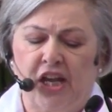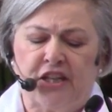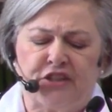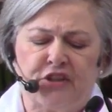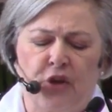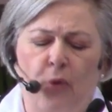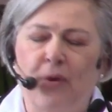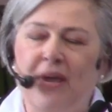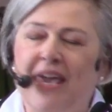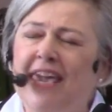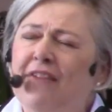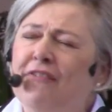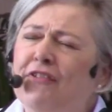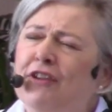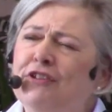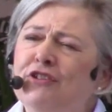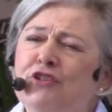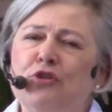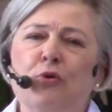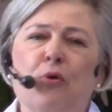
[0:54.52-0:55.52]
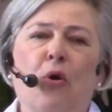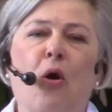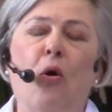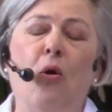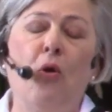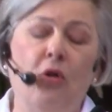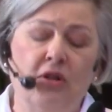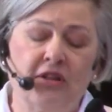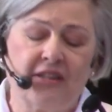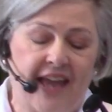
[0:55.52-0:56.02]
So even to
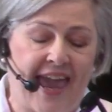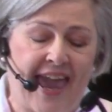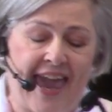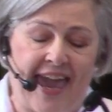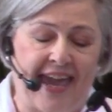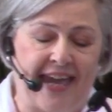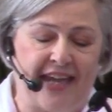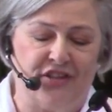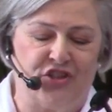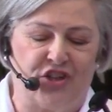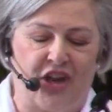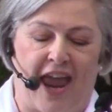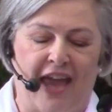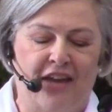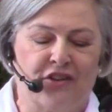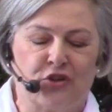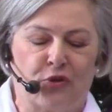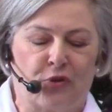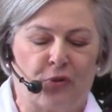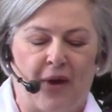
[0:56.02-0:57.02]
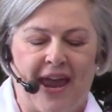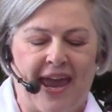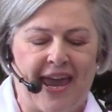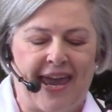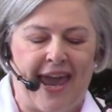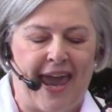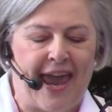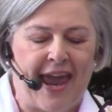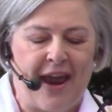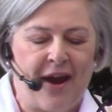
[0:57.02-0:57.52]
old age and
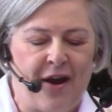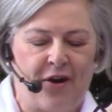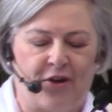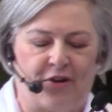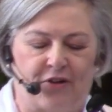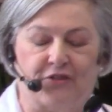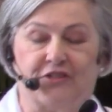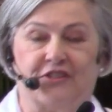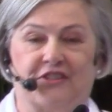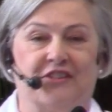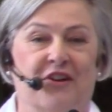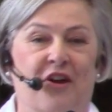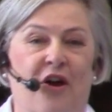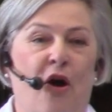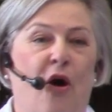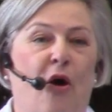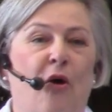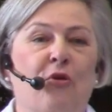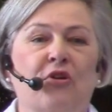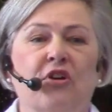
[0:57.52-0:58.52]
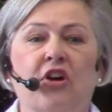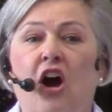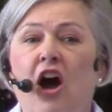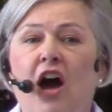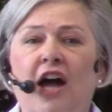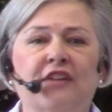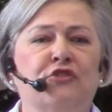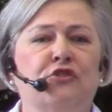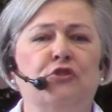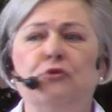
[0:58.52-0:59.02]
gray hairs, O
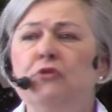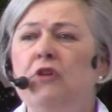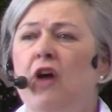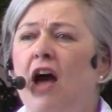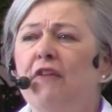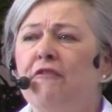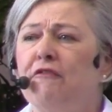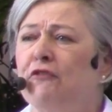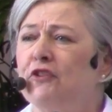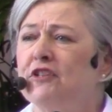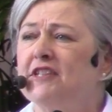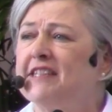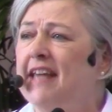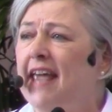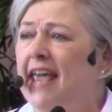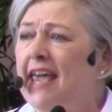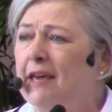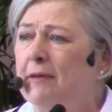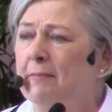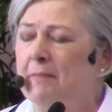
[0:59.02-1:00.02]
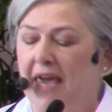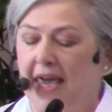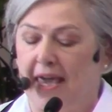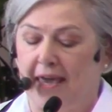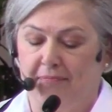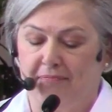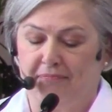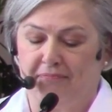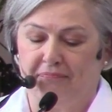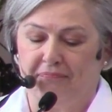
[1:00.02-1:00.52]
God, do not forsake
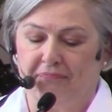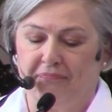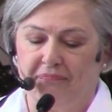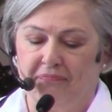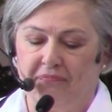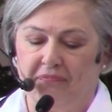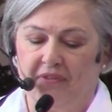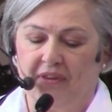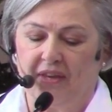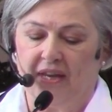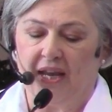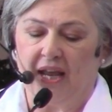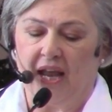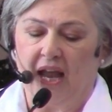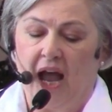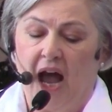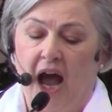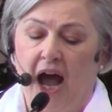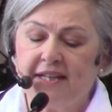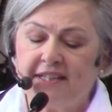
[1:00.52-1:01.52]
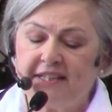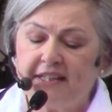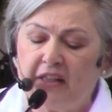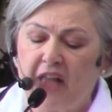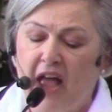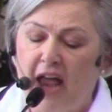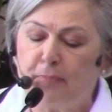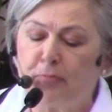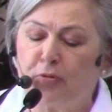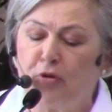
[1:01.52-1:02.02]
me,
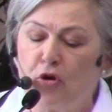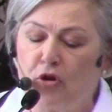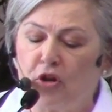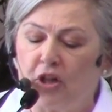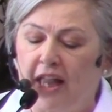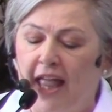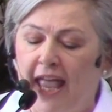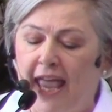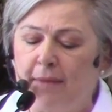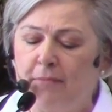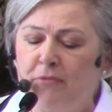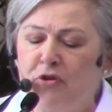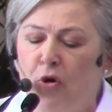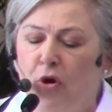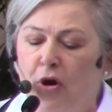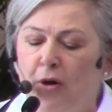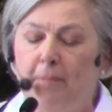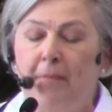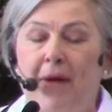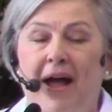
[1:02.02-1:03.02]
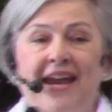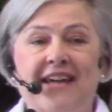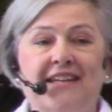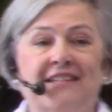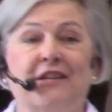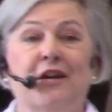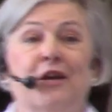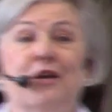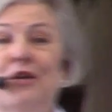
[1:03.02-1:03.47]
until I proclaim your might